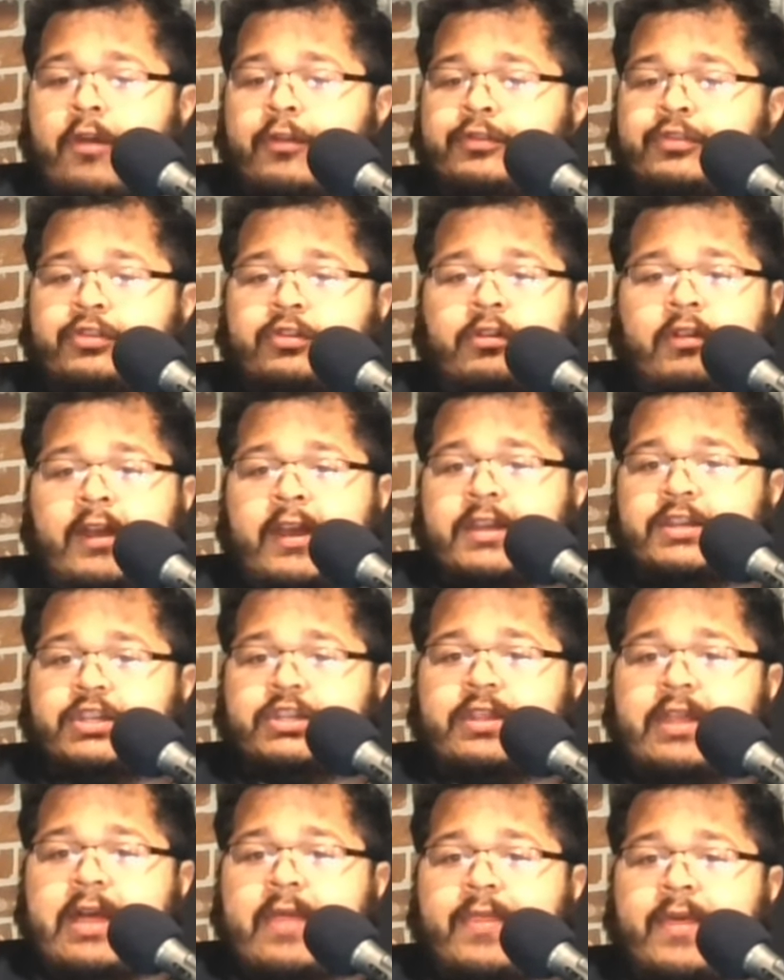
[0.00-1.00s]

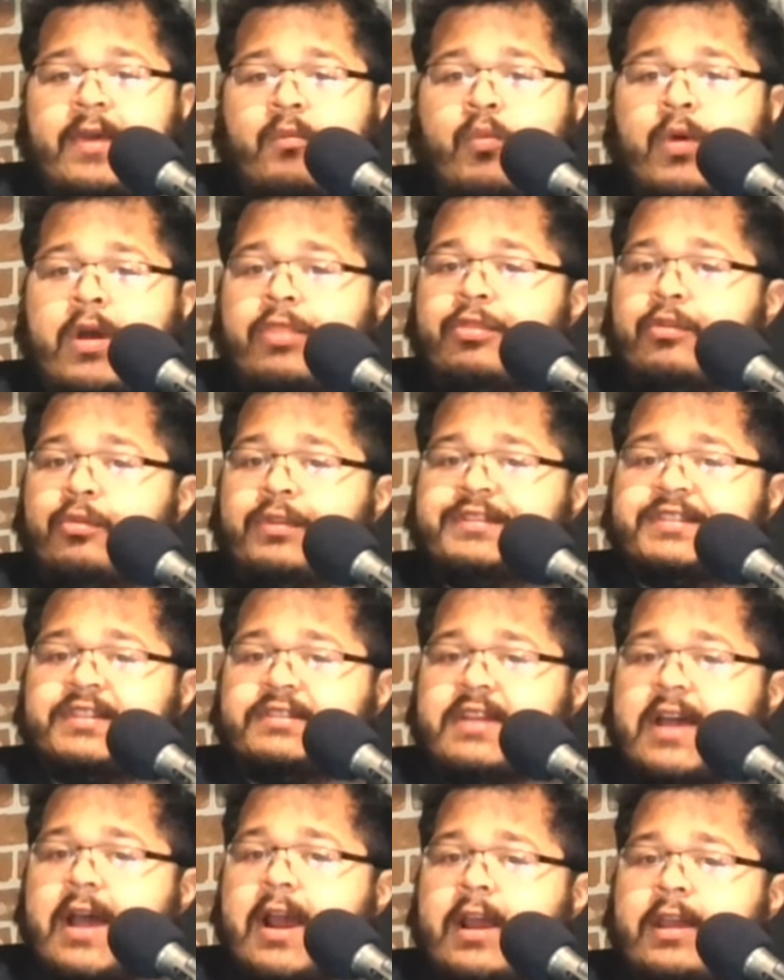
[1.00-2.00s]
duration that they went through this
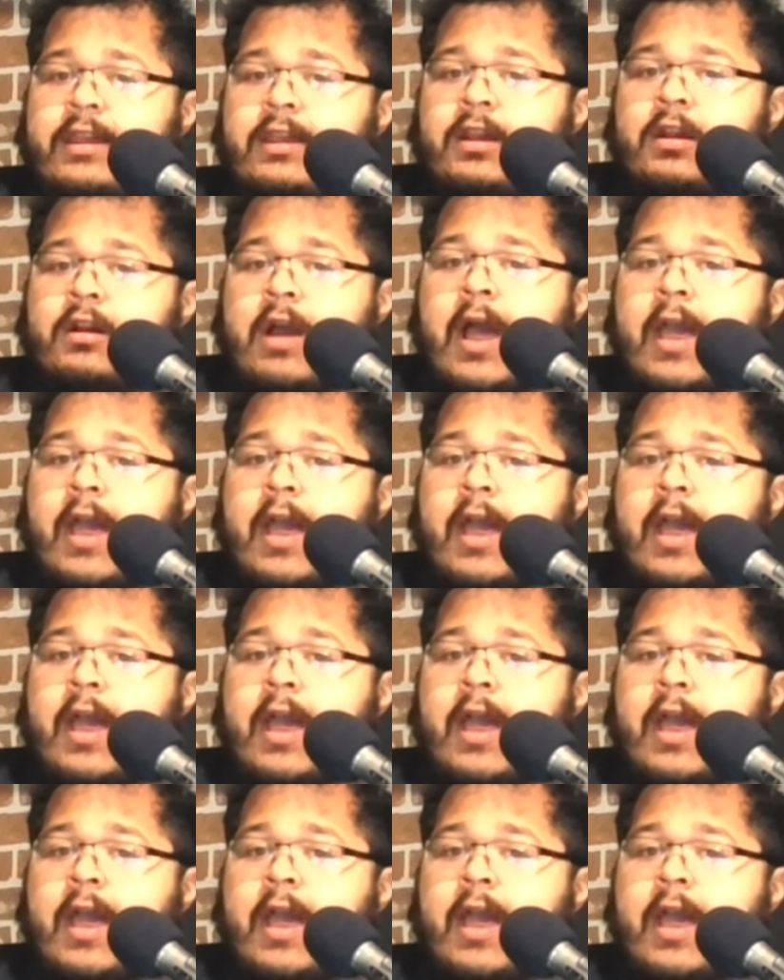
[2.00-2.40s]
entire year.